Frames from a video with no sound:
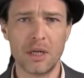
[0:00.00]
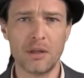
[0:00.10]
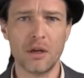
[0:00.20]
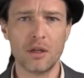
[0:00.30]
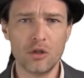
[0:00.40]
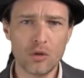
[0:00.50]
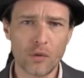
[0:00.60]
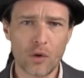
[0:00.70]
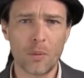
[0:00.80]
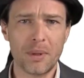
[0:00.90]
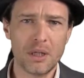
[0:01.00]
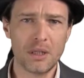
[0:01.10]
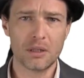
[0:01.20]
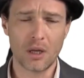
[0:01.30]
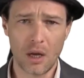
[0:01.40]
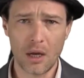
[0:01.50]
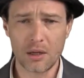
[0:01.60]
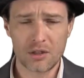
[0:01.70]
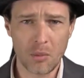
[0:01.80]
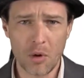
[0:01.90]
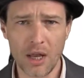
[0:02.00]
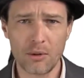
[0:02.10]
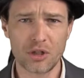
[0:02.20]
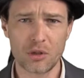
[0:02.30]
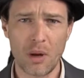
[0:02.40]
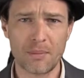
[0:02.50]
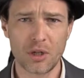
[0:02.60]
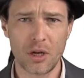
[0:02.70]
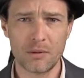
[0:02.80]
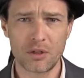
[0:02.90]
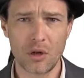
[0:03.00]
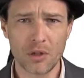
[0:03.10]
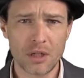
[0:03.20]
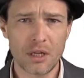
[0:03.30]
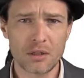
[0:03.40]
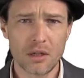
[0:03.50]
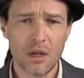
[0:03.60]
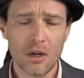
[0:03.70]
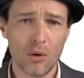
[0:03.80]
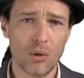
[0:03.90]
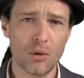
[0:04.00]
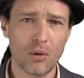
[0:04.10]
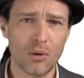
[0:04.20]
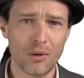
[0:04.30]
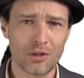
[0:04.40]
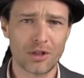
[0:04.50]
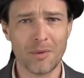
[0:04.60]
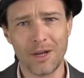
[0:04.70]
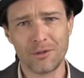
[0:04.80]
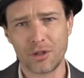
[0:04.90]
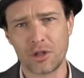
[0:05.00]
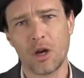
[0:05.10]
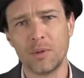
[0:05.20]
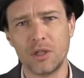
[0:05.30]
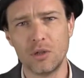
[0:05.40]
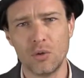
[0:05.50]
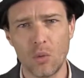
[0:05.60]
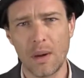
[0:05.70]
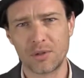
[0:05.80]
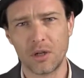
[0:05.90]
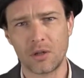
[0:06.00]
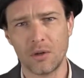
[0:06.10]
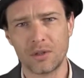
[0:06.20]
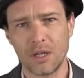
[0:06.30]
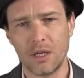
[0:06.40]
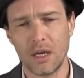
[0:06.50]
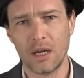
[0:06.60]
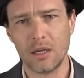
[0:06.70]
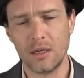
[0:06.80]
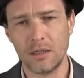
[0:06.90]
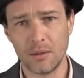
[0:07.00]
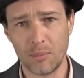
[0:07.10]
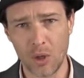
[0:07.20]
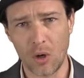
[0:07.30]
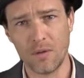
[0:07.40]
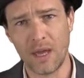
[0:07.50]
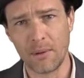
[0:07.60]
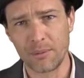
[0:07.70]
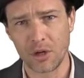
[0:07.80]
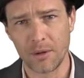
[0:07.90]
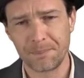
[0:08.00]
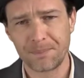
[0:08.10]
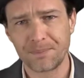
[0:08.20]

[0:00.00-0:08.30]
Either you've copied someone else's website's content, or someone else has copied your website content and put it on their website.